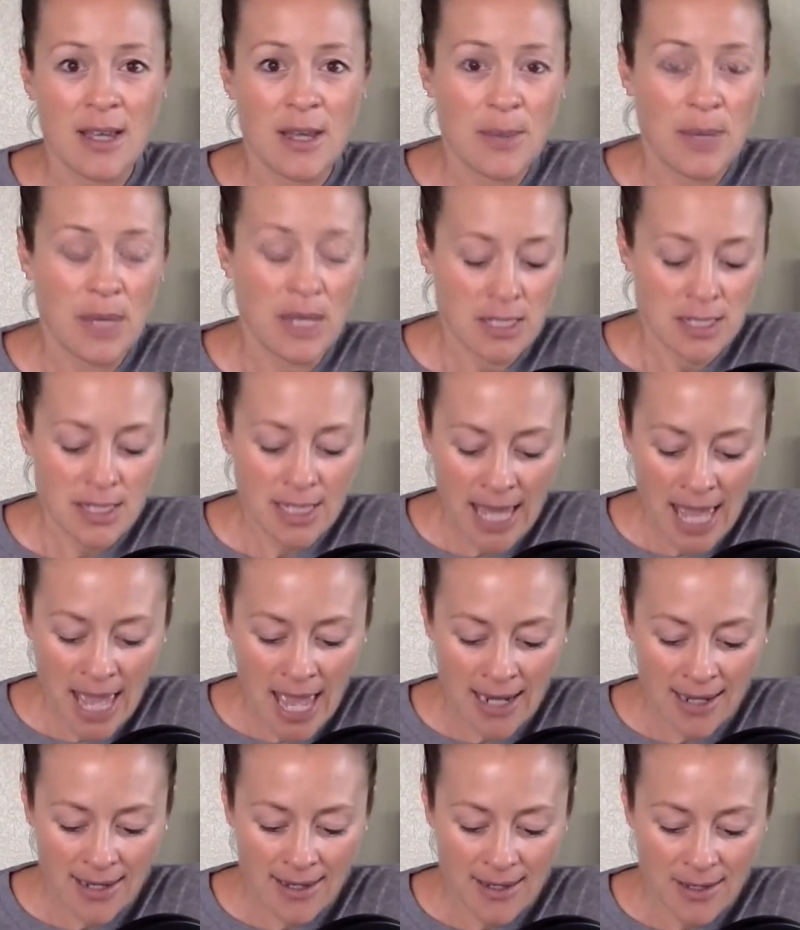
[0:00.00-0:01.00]
Because
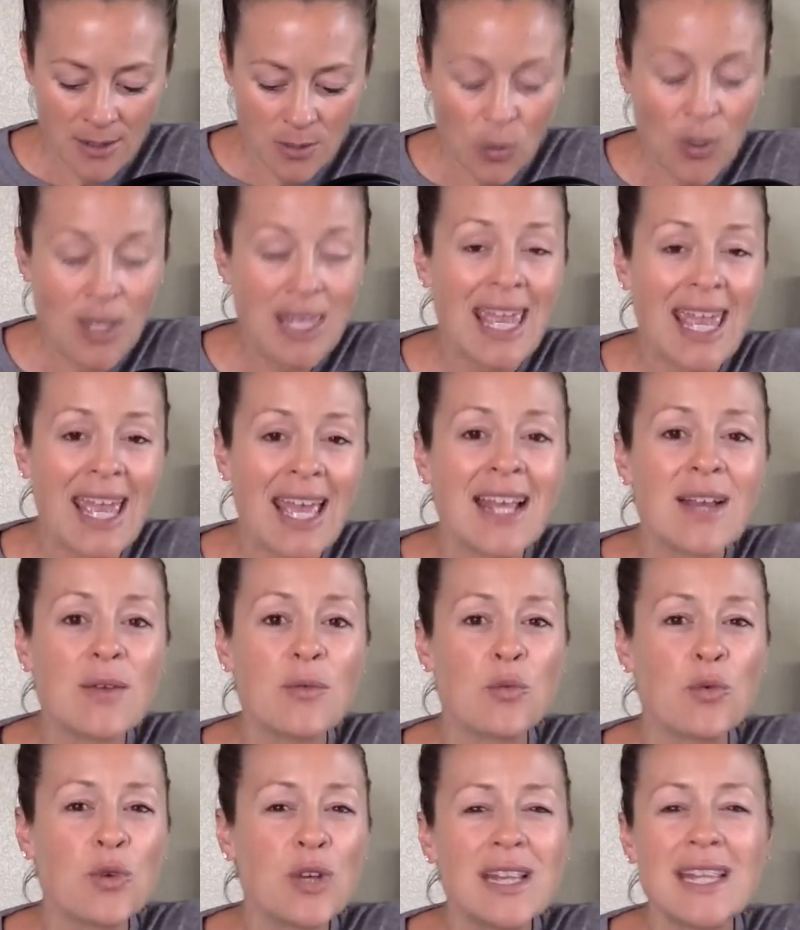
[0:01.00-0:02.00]
again, we can't
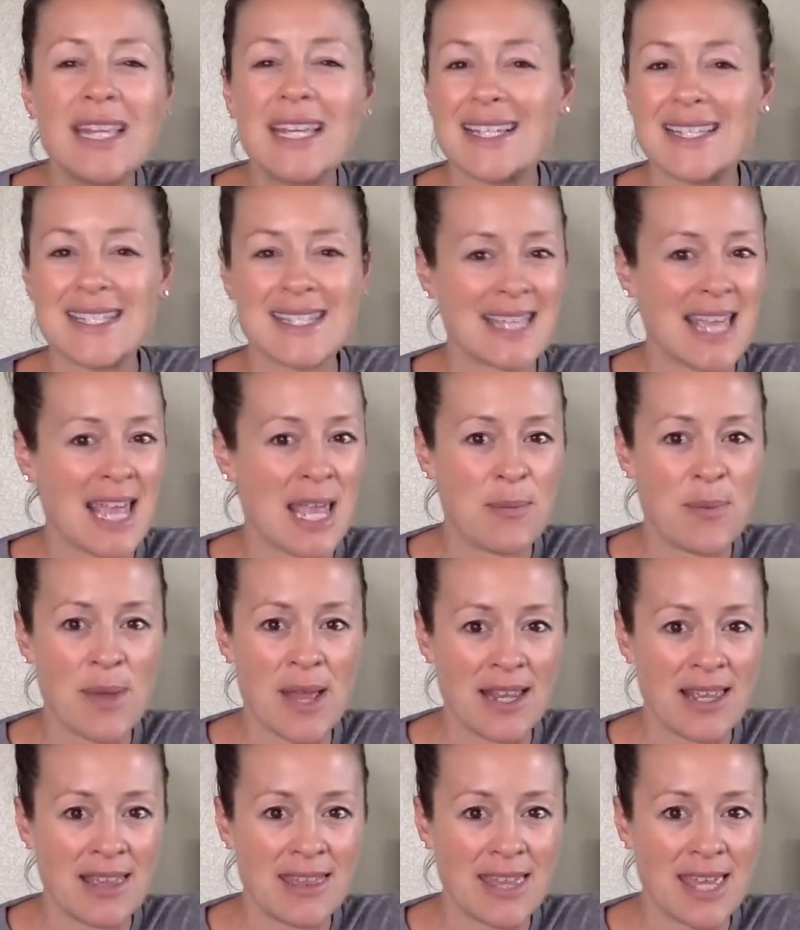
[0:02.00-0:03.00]
really escape
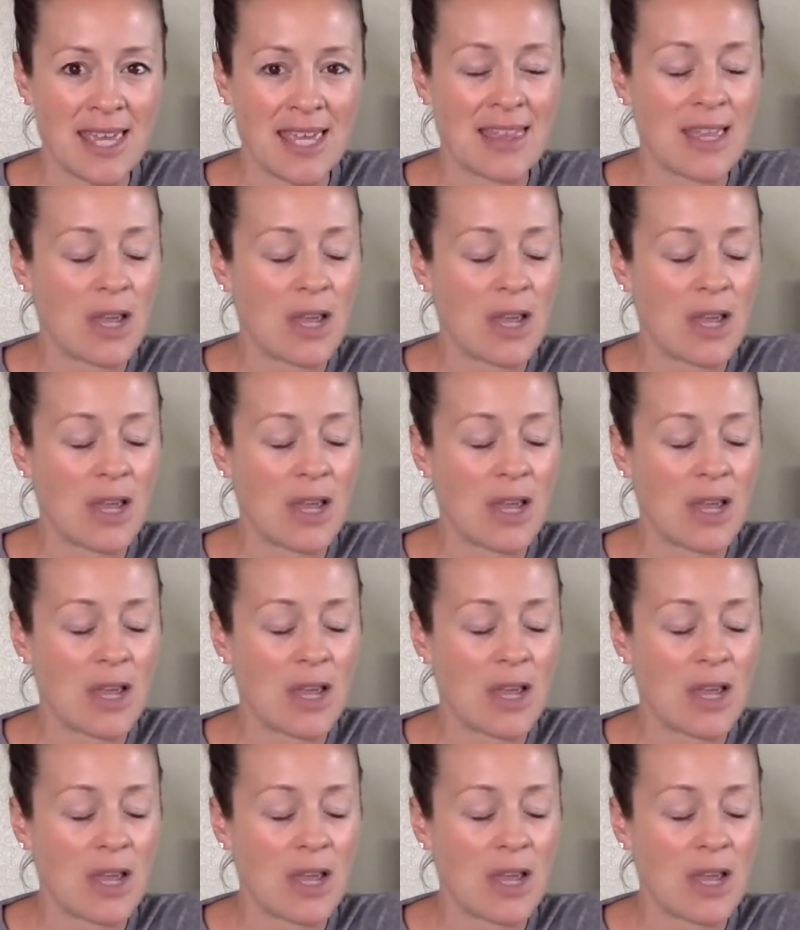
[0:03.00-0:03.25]
anything.